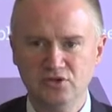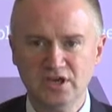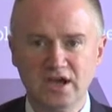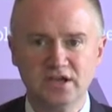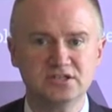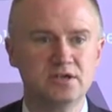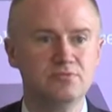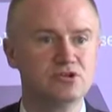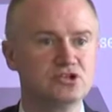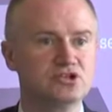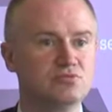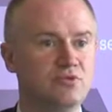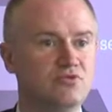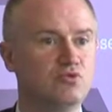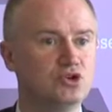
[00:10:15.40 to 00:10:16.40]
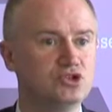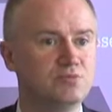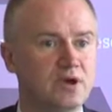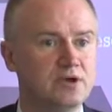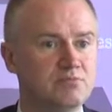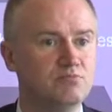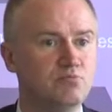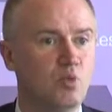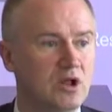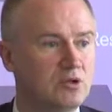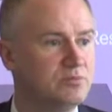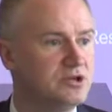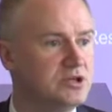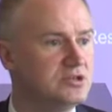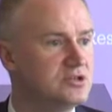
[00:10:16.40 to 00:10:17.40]
academics, some of which may well
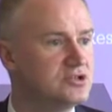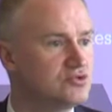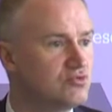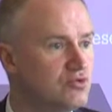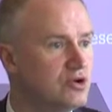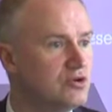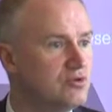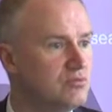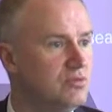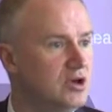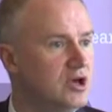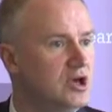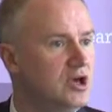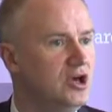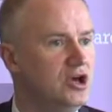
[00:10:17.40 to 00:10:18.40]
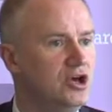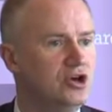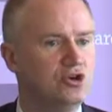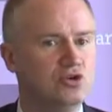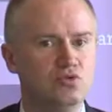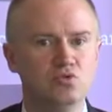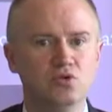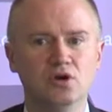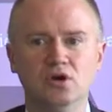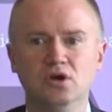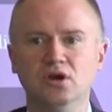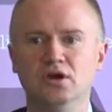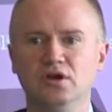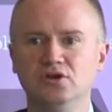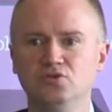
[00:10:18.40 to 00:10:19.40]
be in this room, who
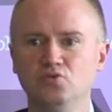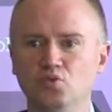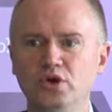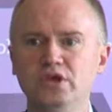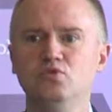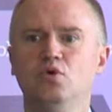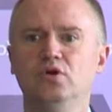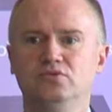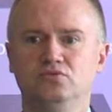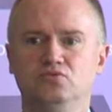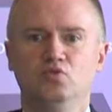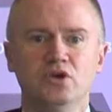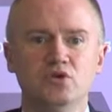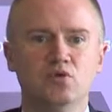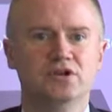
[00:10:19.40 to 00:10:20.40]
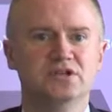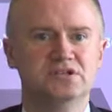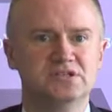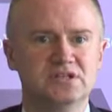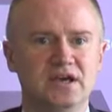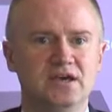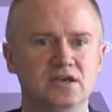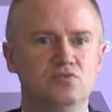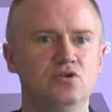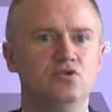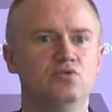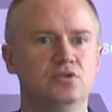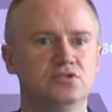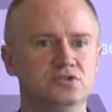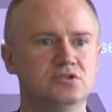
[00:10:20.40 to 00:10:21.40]
we want to stay, we
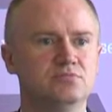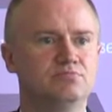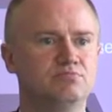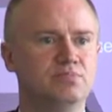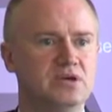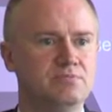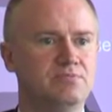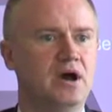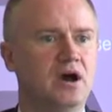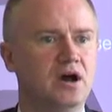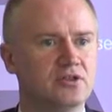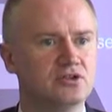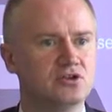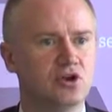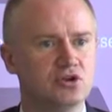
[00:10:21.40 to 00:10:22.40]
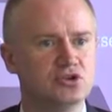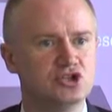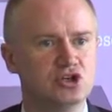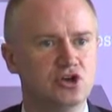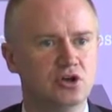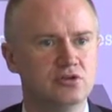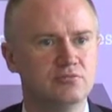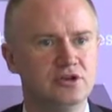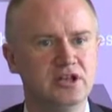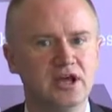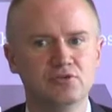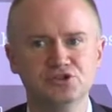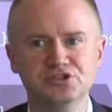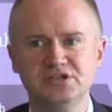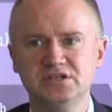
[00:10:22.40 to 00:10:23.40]
want to be part of the knowledge economy in
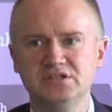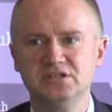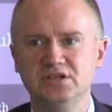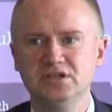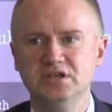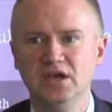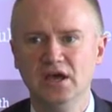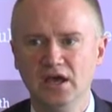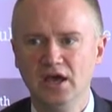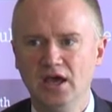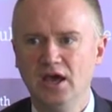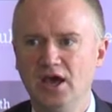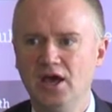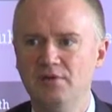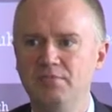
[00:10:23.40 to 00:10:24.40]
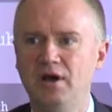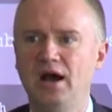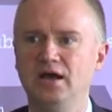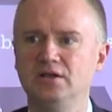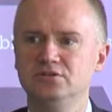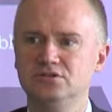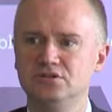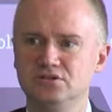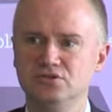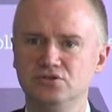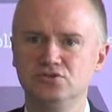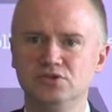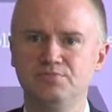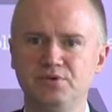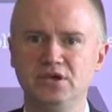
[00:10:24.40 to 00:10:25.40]
our city, and
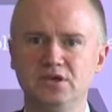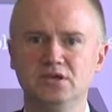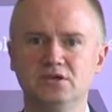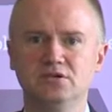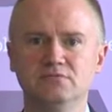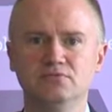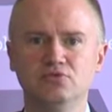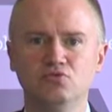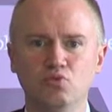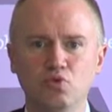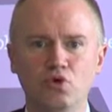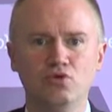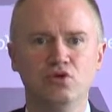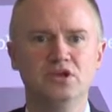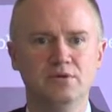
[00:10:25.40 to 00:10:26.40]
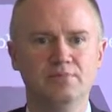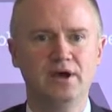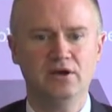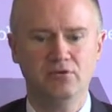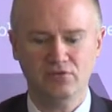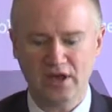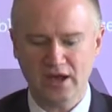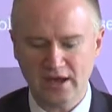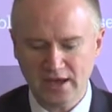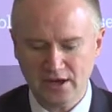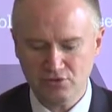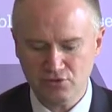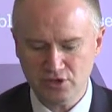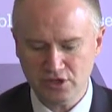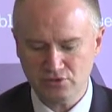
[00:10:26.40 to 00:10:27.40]
there's a big worry about that
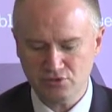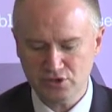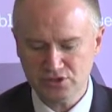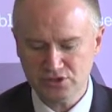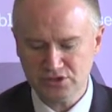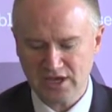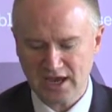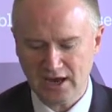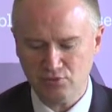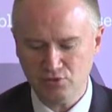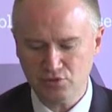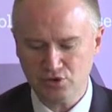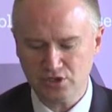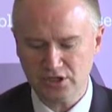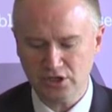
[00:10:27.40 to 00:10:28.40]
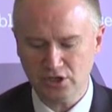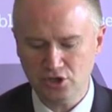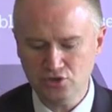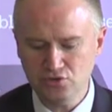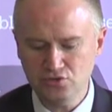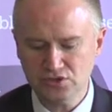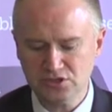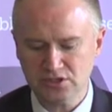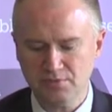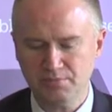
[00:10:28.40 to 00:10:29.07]
area and how we were going to lose